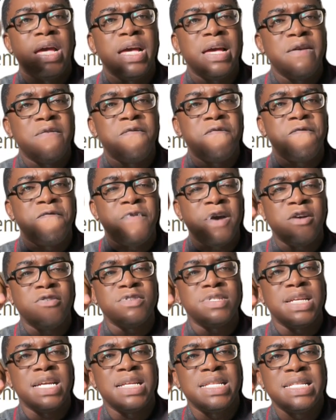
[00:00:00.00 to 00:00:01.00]

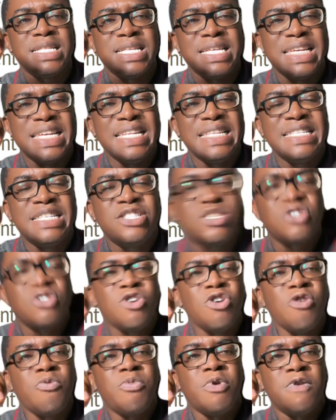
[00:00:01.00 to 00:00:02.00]
founded in the
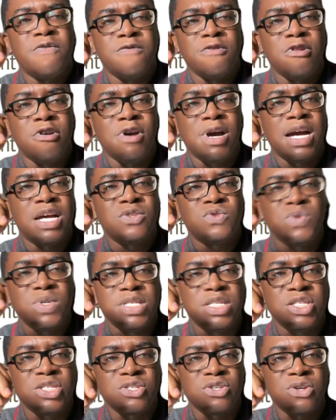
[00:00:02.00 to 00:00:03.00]
scope of law, as we
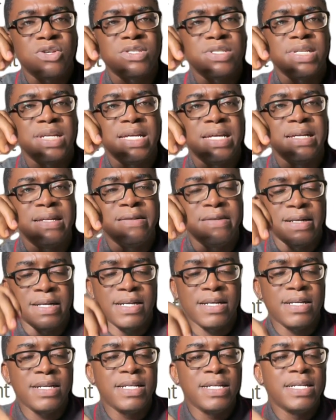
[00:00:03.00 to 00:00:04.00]
discussed
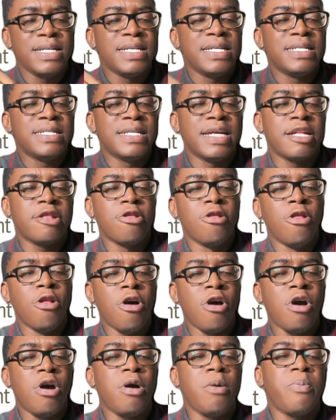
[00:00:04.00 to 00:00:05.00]
earlier, is that
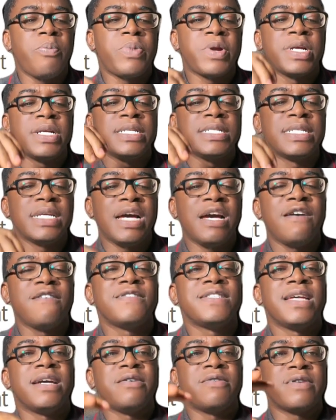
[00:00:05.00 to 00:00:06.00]
law
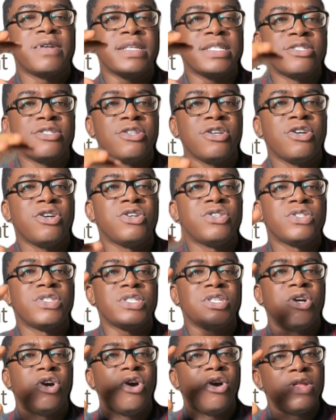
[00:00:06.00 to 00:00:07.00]
preserves and
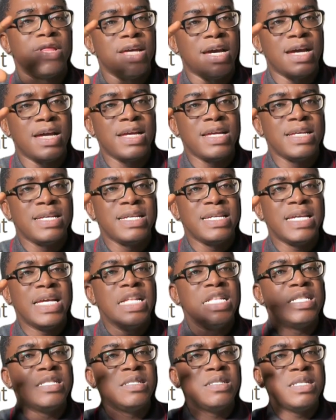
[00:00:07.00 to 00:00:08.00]
restores order.
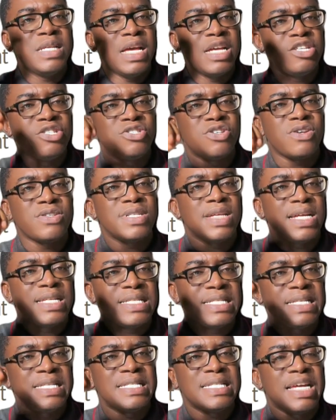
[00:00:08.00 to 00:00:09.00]
It ensures
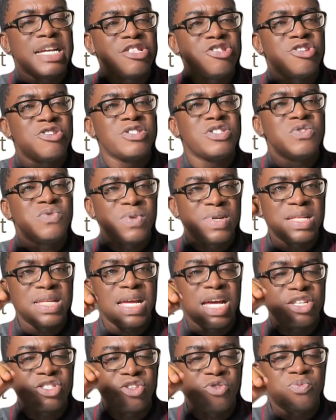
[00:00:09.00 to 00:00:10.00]
that things are done the way
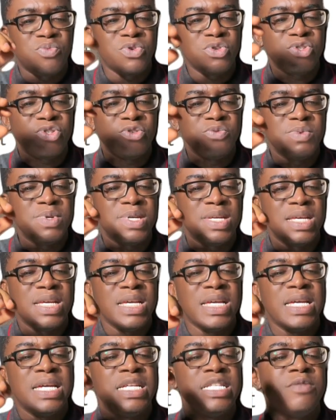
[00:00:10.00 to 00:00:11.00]
they are supposed to be.
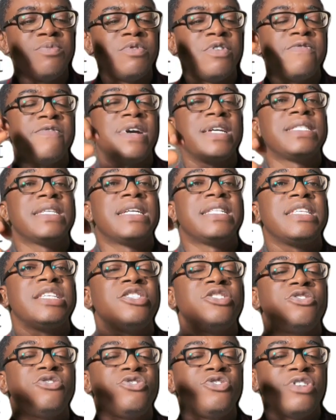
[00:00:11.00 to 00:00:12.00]
It provides an
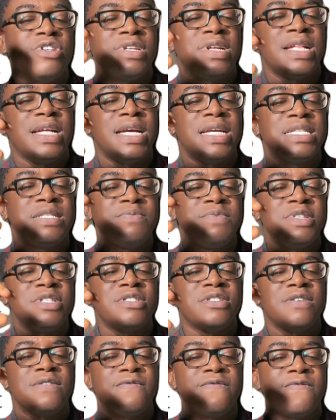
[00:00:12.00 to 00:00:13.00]
institutionalized
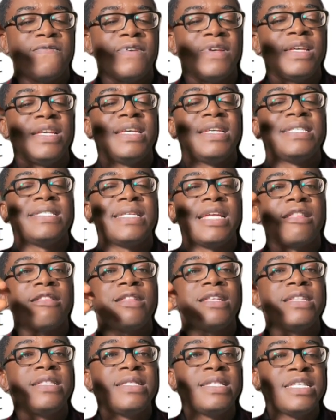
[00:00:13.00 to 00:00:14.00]
means of
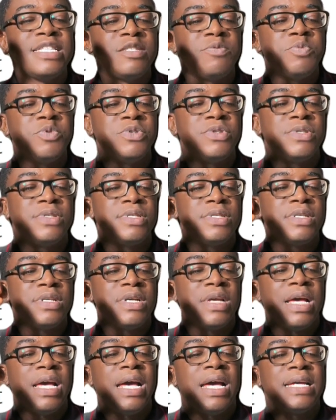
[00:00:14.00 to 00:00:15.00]
settling disputes
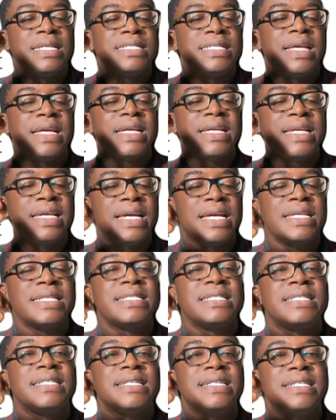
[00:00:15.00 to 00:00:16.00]
as
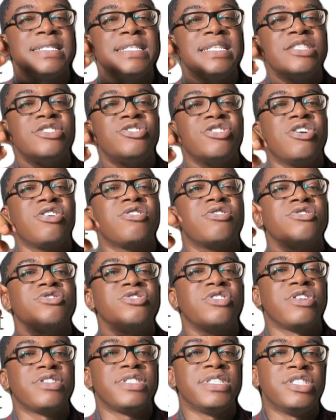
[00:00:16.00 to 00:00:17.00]
against the jungle
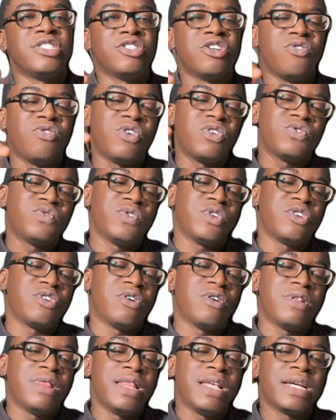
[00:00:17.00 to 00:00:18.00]
justice, or what we
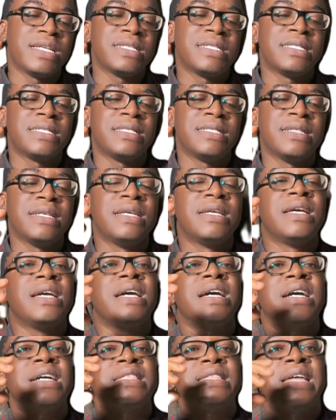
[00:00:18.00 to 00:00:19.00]
call lex
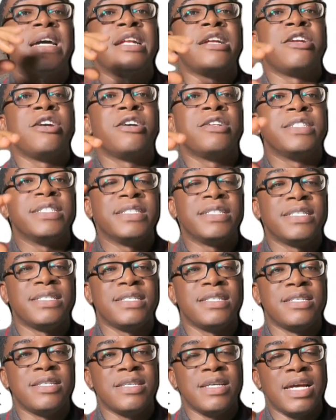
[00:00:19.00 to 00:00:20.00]

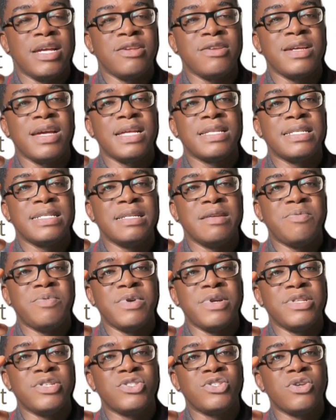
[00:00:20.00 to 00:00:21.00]
talionis. Are you getting the
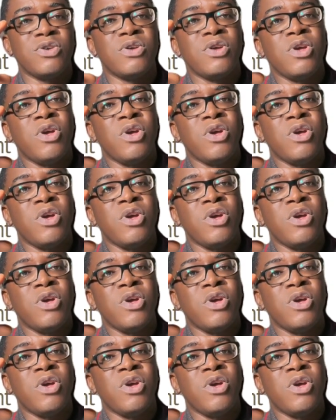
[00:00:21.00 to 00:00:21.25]
point? So